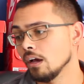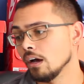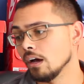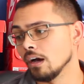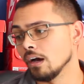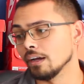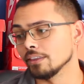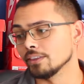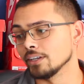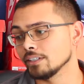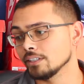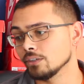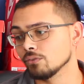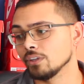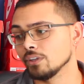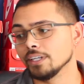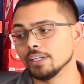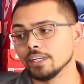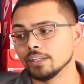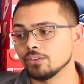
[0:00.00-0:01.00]
I'd like to
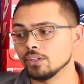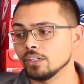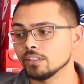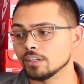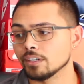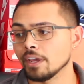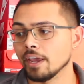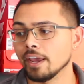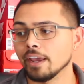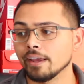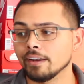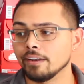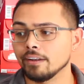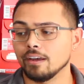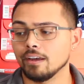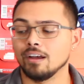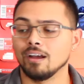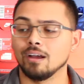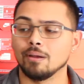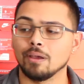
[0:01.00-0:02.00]
really get these in hand.
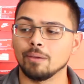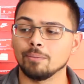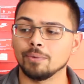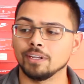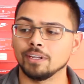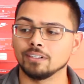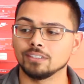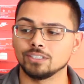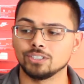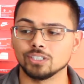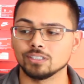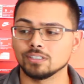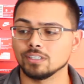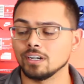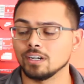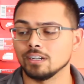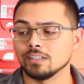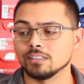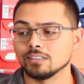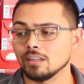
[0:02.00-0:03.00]
I mean, just to
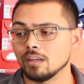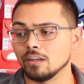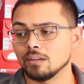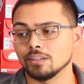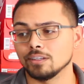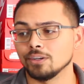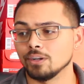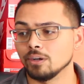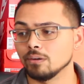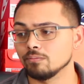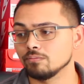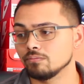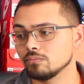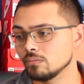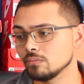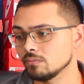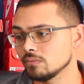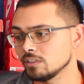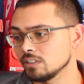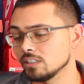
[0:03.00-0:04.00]
kind of,
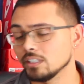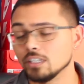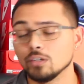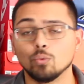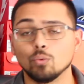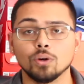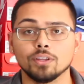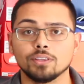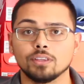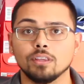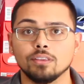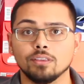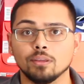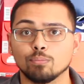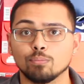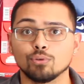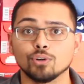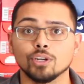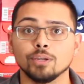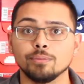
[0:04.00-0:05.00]
see what the
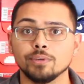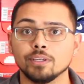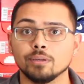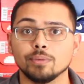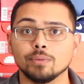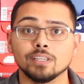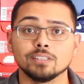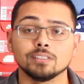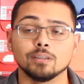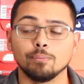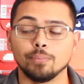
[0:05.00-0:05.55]
premium is